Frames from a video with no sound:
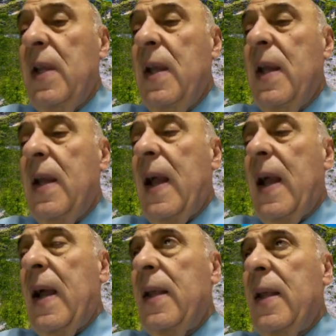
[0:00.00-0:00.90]

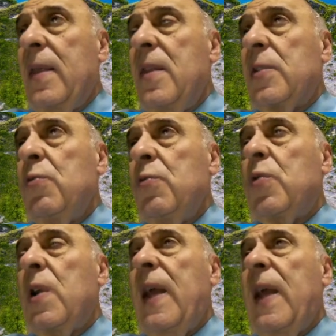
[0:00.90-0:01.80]
And this
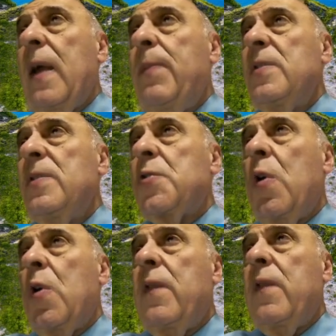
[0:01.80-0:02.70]
usually happens
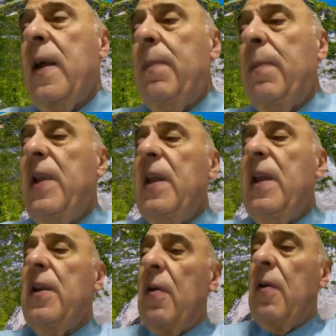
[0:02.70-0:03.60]
over a period
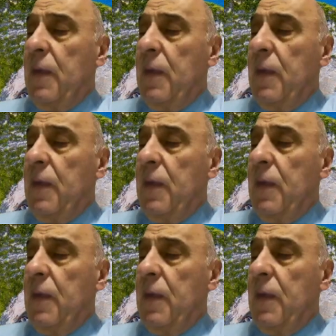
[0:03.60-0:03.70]
of